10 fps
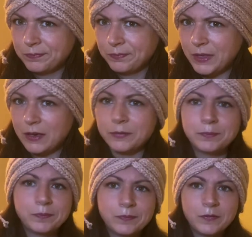Yeah,
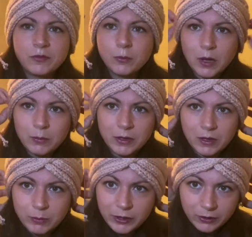from Hobby
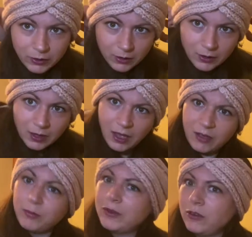Lobby.
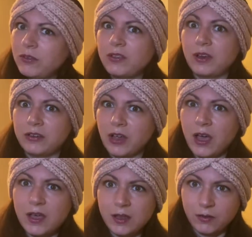I've been using a
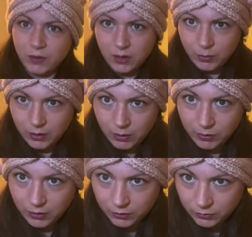ton of Hobby Lobby
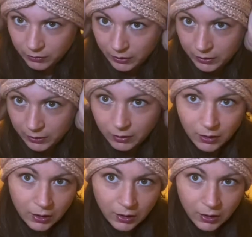yarns lately.